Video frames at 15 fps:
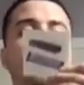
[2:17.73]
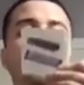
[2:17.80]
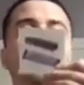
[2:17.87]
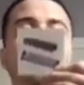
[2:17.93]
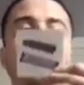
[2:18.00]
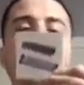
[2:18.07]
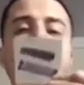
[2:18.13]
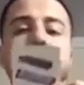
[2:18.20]

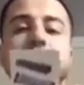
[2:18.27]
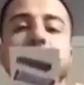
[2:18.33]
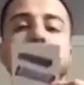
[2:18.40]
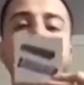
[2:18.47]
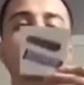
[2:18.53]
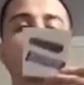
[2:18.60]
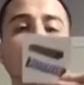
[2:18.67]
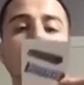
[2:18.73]
The added in
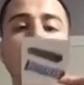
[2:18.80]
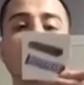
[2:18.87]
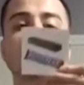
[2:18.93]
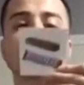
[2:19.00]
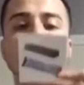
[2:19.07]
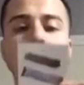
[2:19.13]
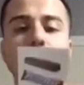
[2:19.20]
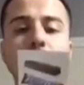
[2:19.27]
sugar in our
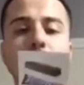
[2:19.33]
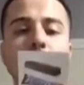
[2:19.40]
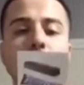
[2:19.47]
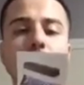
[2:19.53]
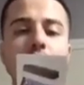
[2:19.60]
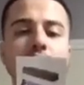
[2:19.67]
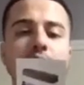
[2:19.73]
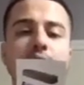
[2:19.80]
chocolate
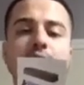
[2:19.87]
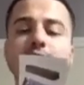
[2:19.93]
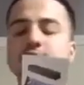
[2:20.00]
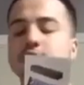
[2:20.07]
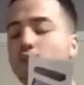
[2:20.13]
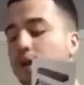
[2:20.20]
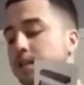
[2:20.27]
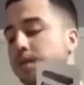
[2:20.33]
bar is
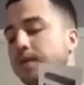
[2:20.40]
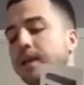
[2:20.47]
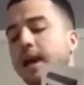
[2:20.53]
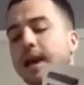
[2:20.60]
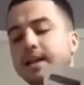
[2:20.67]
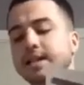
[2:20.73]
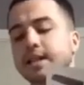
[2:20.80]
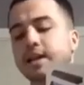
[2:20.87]
going to be
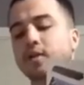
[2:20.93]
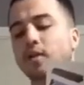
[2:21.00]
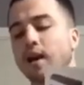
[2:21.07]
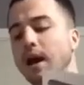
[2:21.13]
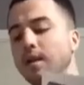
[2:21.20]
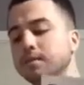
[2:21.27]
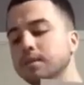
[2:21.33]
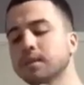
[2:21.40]
18
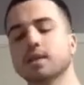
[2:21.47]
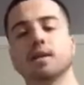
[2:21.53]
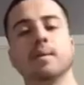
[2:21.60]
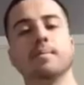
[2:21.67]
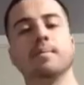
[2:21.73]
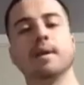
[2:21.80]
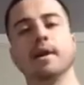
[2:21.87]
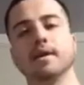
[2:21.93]
grams
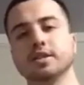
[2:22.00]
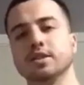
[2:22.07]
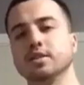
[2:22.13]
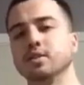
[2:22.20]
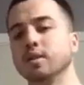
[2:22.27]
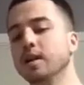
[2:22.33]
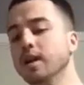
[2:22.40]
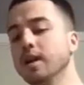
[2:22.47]
compared
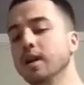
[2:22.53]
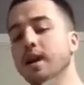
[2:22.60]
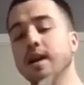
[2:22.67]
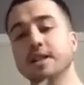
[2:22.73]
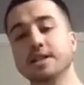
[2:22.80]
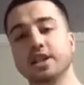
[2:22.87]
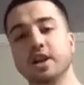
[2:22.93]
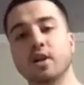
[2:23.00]
to
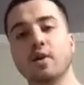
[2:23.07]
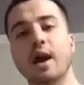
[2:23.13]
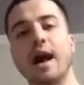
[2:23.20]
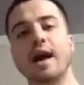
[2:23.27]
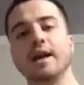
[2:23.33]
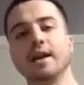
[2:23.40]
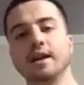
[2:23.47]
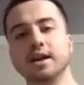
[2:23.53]
0
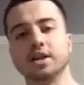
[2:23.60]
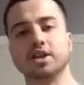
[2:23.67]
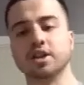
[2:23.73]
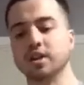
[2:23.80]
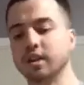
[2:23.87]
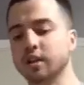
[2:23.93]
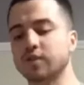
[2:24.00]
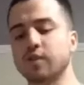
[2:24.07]
added in
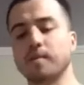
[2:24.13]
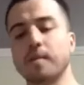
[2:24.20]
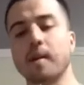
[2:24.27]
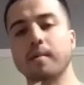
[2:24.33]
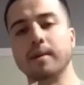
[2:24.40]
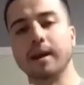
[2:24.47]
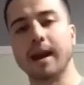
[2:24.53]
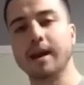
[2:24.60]
sugars from our
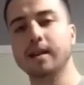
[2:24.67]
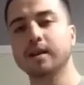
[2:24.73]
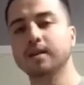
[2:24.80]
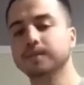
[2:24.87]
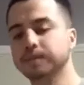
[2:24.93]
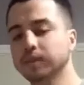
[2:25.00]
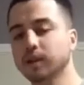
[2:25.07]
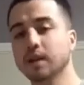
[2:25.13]
banana.
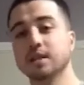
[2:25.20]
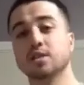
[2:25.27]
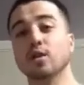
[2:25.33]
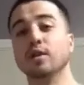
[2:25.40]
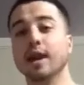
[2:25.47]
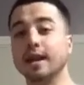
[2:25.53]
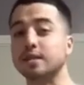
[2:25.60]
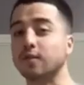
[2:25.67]
So
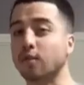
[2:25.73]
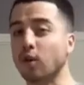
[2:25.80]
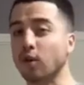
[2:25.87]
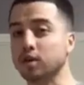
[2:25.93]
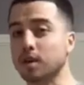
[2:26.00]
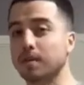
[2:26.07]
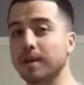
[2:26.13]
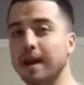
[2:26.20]
yes, of course,
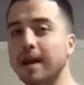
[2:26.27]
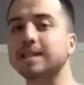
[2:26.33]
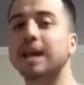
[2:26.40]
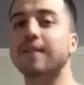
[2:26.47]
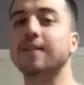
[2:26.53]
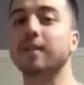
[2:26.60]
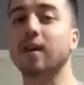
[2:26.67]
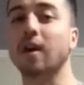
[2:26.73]
our bananas
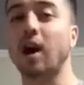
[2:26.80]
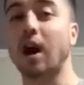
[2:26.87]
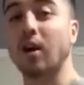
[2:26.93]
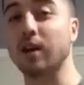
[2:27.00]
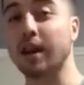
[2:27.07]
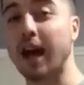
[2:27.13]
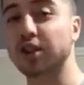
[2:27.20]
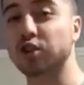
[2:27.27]
have
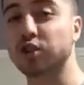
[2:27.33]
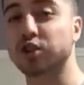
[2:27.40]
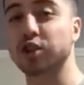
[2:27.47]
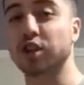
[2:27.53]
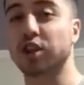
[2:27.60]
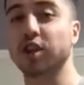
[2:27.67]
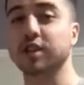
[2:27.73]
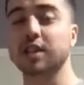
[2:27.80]
our natural
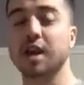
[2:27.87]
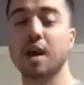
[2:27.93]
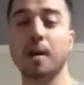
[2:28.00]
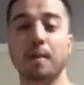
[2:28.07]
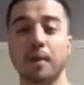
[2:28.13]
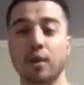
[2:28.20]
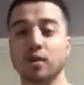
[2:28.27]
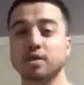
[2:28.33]
sugars,
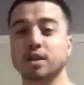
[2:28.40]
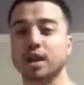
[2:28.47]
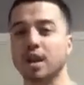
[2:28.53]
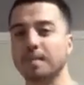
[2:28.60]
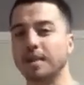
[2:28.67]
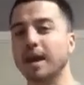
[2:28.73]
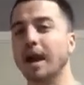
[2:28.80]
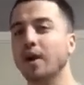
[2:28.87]
but those are going
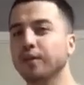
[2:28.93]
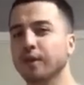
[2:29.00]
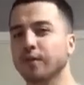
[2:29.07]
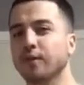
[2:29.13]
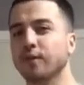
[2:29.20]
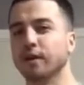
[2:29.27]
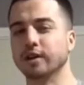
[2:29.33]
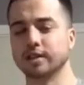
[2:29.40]
to be healthier
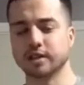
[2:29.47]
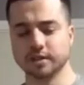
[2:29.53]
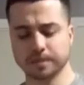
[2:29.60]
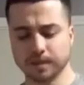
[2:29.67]
for us.